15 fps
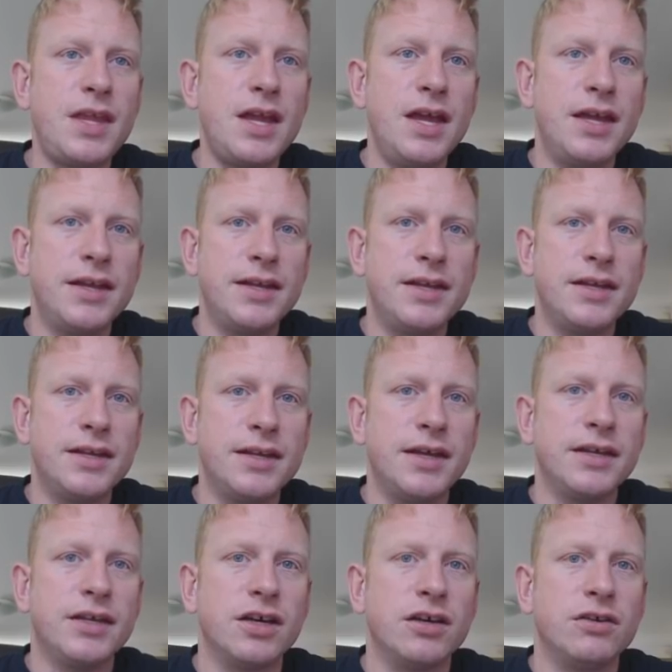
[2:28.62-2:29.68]
and
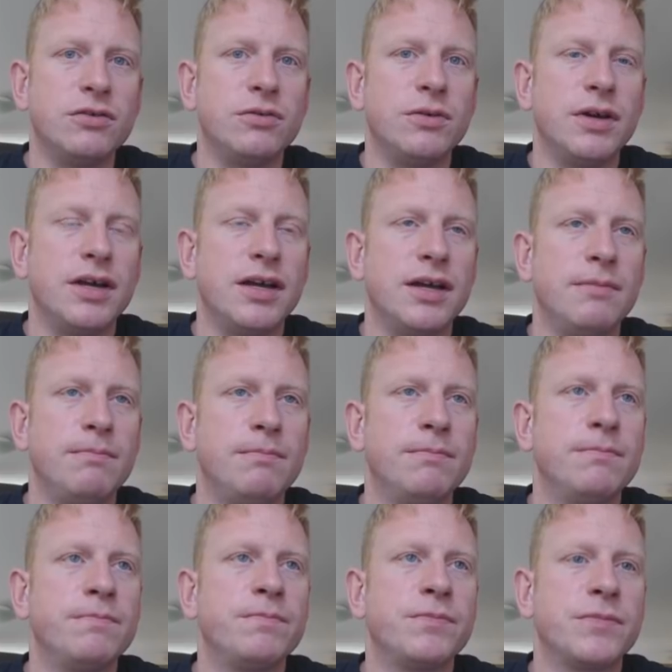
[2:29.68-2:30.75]
they go
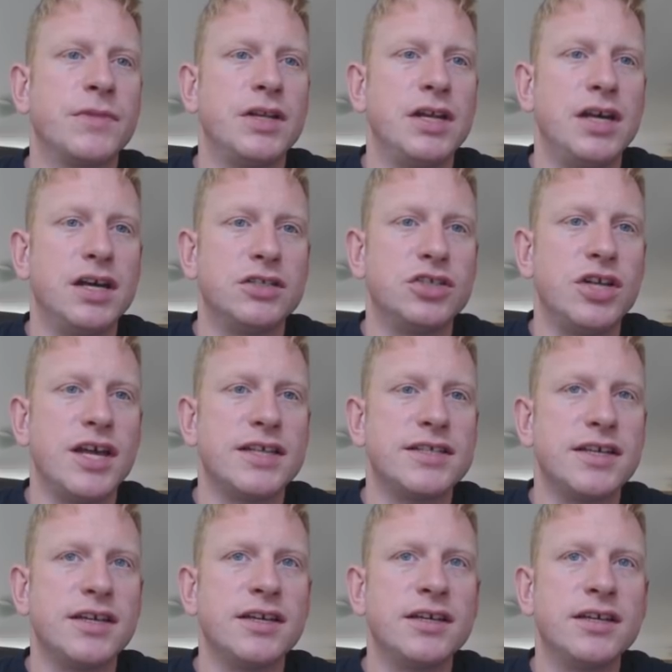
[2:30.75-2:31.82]
large
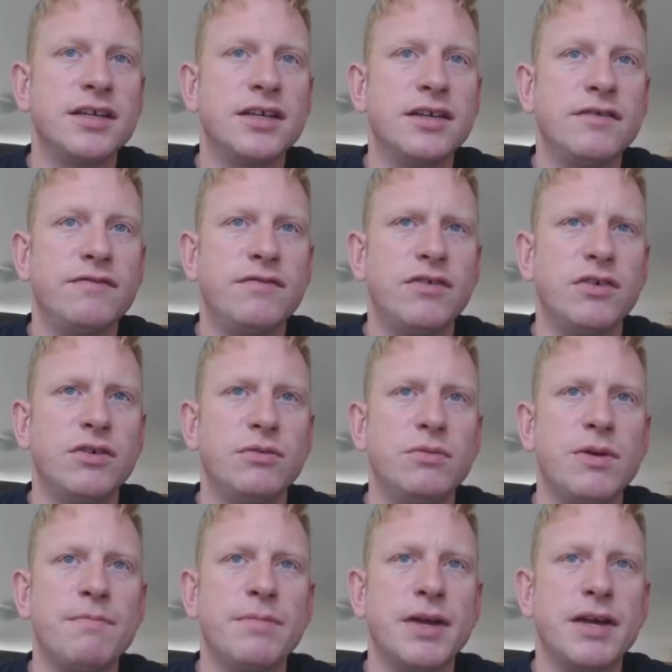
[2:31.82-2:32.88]
letter for
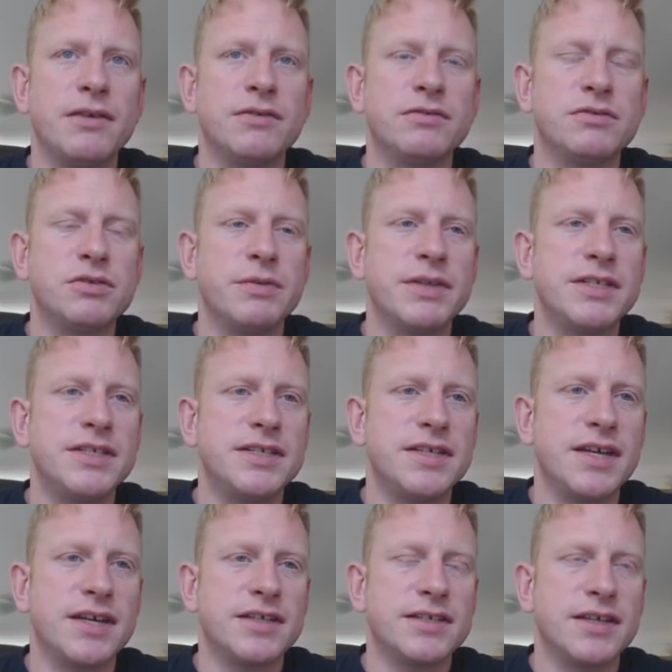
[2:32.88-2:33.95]

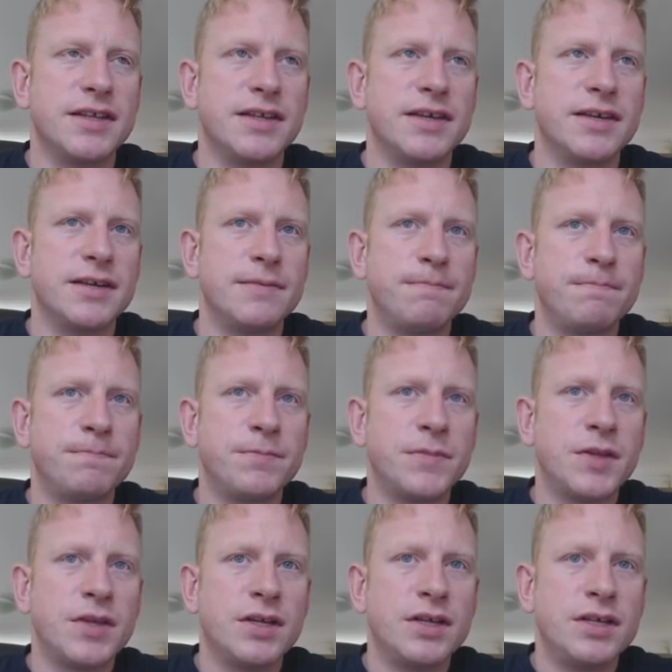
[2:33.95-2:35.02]
£1.26, I think.
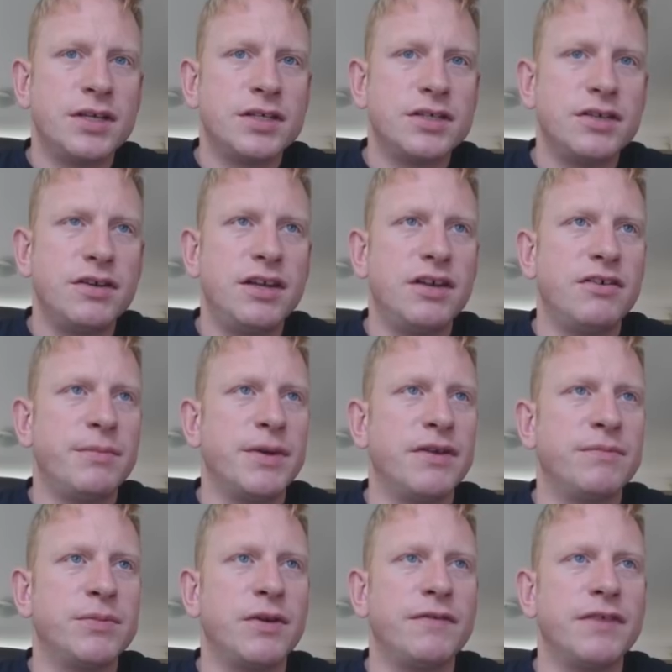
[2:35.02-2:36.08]
So a little bit
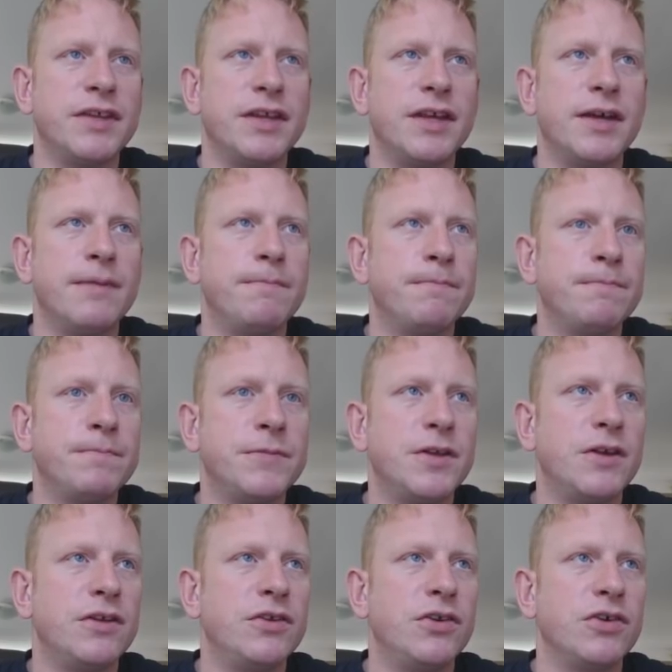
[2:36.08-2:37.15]
of profit there.
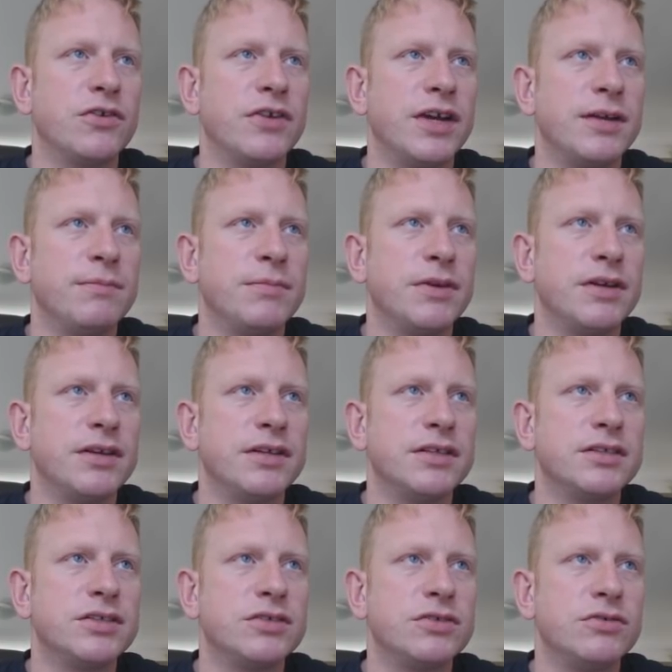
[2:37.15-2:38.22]
Not great, but
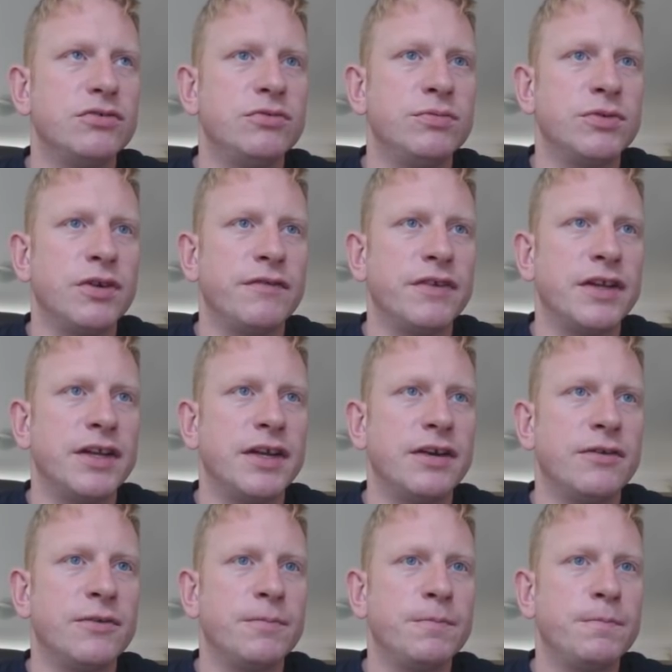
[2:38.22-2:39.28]
it's all profit now.